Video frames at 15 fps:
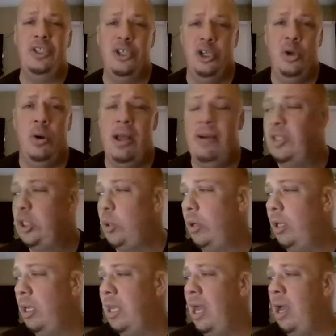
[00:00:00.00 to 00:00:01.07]
you don't have a
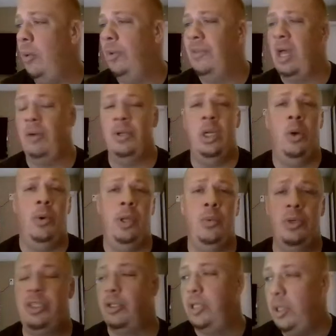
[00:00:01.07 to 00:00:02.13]
shorting account without knowing
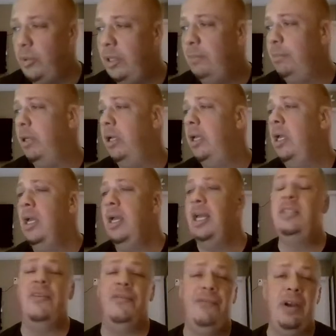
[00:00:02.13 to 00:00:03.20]
what you're doing, but
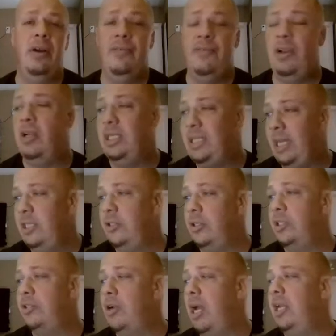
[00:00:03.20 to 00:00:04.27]
it's a very very
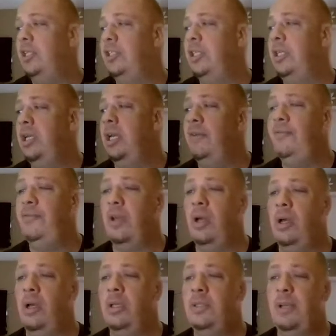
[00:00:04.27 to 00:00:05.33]
dangerous strategy if
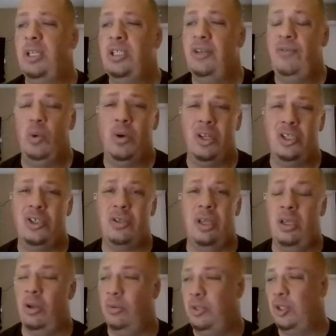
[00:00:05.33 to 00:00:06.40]
especially if you want to
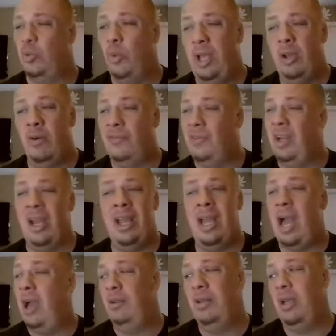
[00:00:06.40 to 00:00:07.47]
swing overnight.
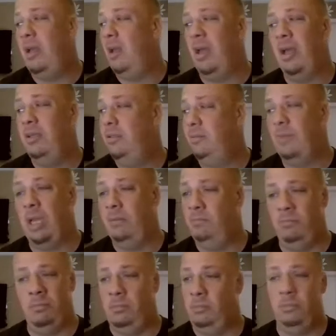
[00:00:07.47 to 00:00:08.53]
I'm,
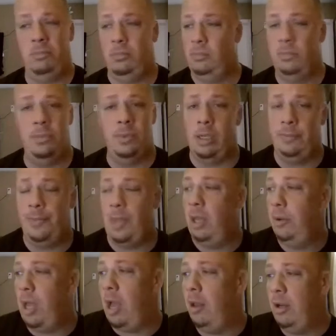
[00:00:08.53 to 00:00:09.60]
no,
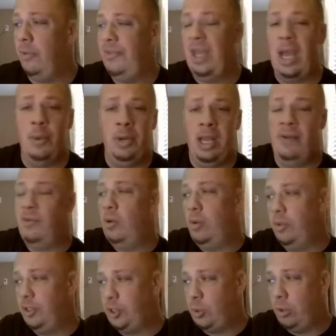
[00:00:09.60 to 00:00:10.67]
I don't think I would ever
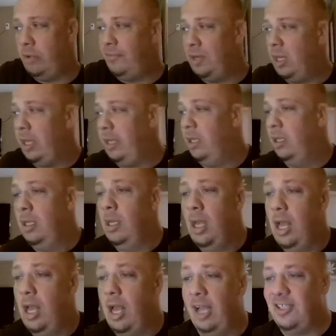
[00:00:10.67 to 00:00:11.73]
hold a short overnight.
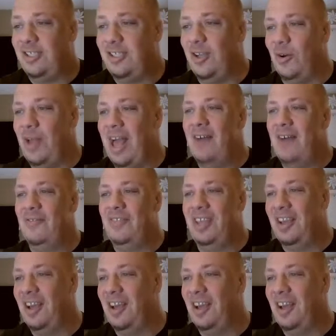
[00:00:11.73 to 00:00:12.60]
I just don't have the